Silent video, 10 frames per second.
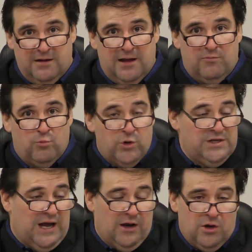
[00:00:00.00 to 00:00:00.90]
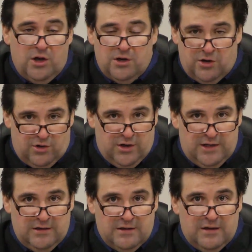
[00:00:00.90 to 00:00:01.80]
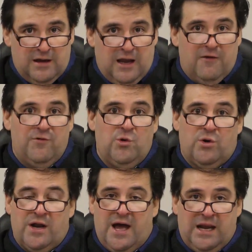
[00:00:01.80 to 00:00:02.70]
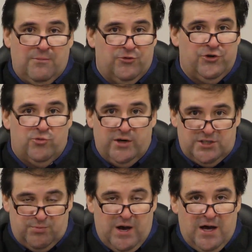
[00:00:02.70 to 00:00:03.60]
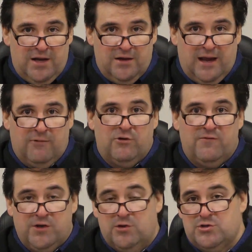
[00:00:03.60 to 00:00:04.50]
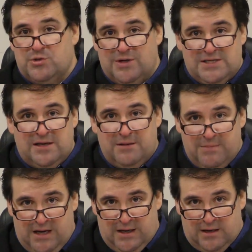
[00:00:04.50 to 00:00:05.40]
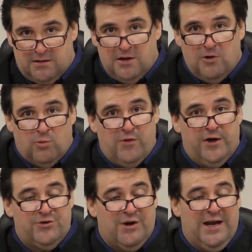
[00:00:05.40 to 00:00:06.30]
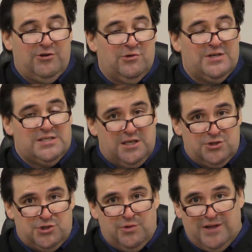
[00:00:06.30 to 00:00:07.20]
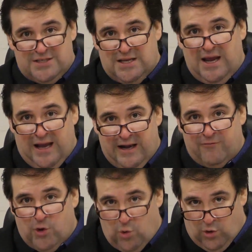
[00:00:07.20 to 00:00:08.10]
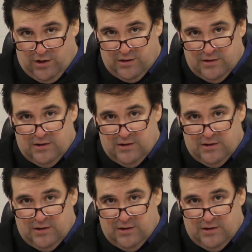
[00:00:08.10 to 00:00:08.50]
It would not look good if you were not able to respond and refuse to attend a meeting where they're trying to assist you in staying out of court.